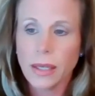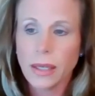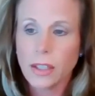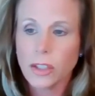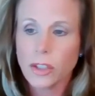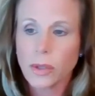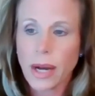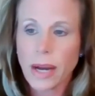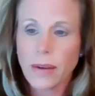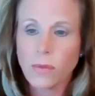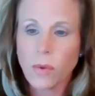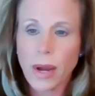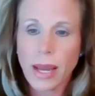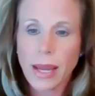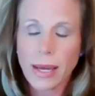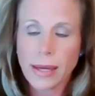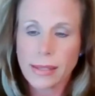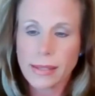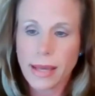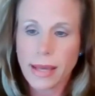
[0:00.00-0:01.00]

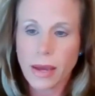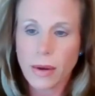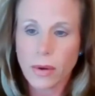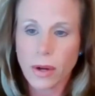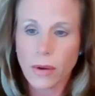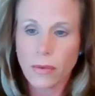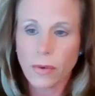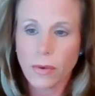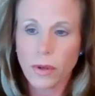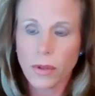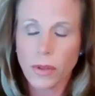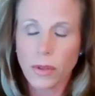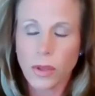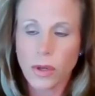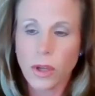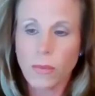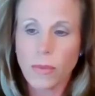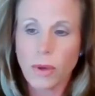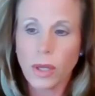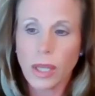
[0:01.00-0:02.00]
driveway, etc. for the
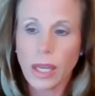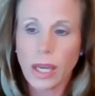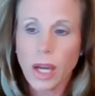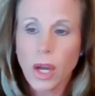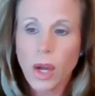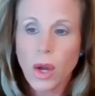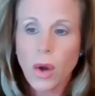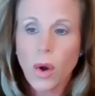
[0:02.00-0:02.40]
new building.